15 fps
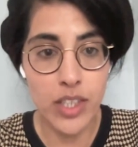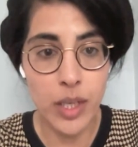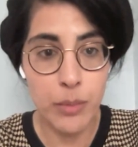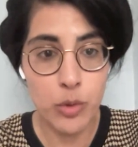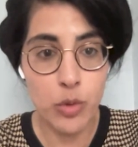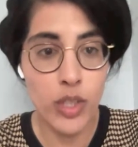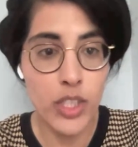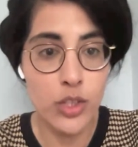I'm
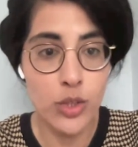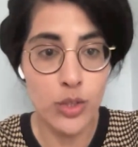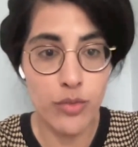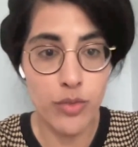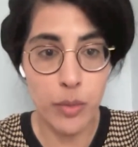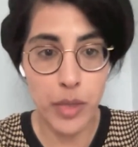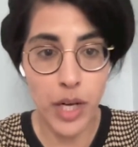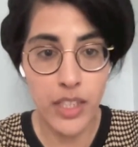talking to you
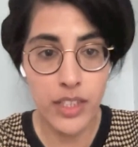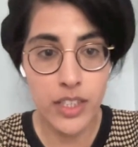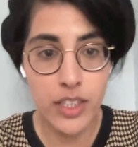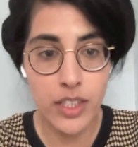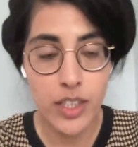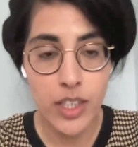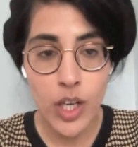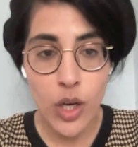from
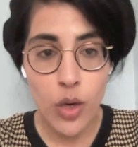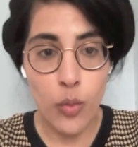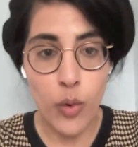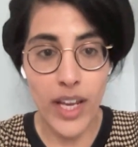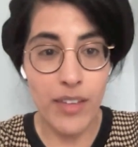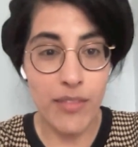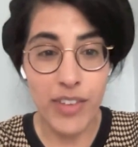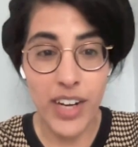London,
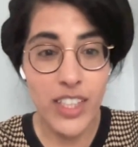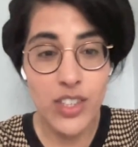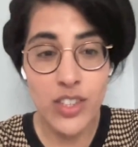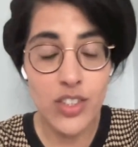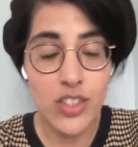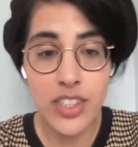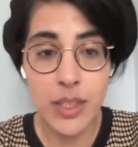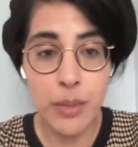where inflation
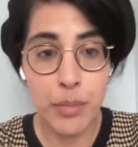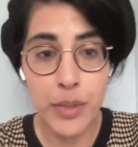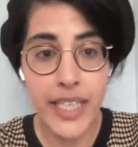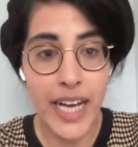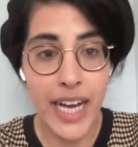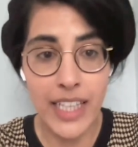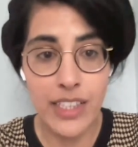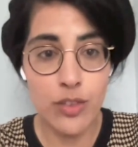just simply
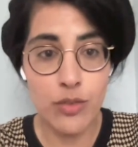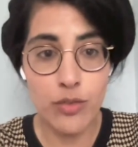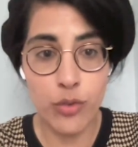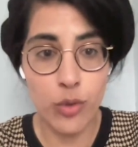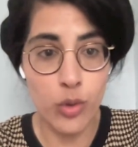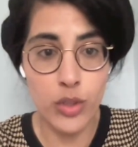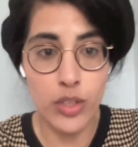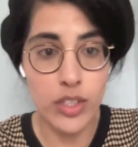hasn't
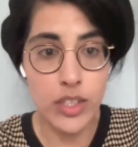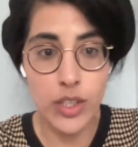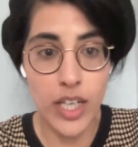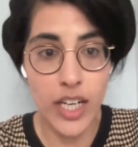fallen